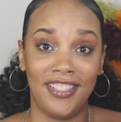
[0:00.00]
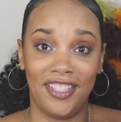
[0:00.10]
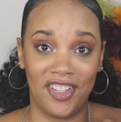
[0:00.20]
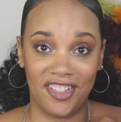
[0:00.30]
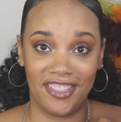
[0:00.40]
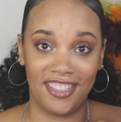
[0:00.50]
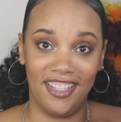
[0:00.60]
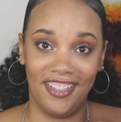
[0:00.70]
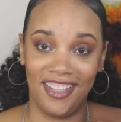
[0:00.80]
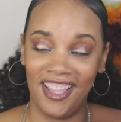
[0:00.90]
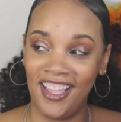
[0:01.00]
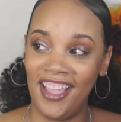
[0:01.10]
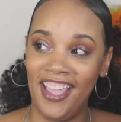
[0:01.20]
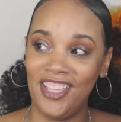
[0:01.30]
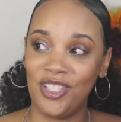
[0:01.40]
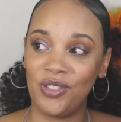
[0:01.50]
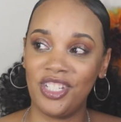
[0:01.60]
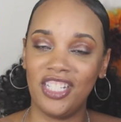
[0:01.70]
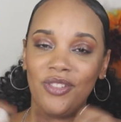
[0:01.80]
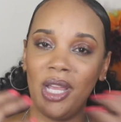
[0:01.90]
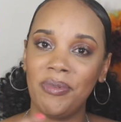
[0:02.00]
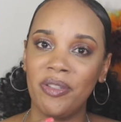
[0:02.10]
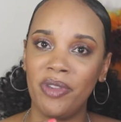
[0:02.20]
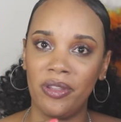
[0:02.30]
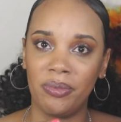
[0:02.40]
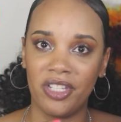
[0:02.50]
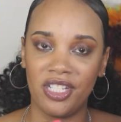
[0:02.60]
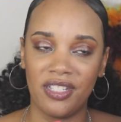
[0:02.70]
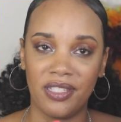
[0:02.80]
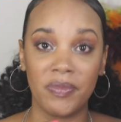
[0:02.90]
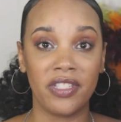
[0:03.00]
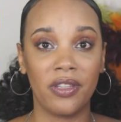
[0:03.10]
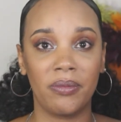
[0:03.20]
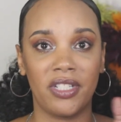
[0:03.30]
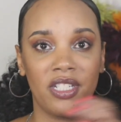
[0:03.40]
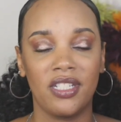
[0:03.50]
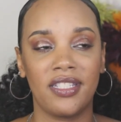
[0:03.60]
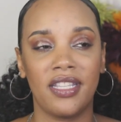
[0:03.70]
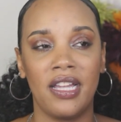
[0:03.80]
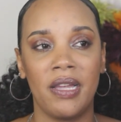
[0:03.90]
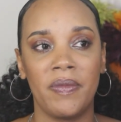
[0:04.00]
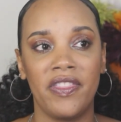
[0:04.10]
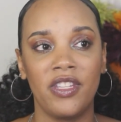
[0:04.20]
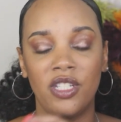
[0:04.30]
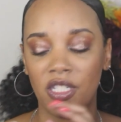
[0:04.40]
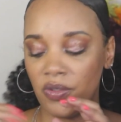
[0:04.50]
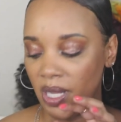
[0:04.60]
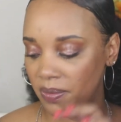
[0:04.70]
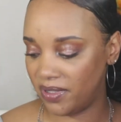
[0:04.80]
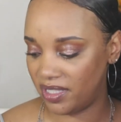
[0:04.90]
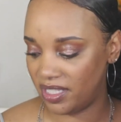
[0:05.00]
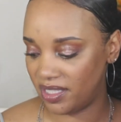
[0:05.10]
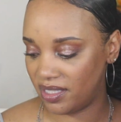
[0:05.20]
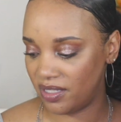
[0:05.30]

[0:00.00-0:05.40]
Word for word: eons. So she dropped some other blushes, some single blushes, um, and then she dropped these.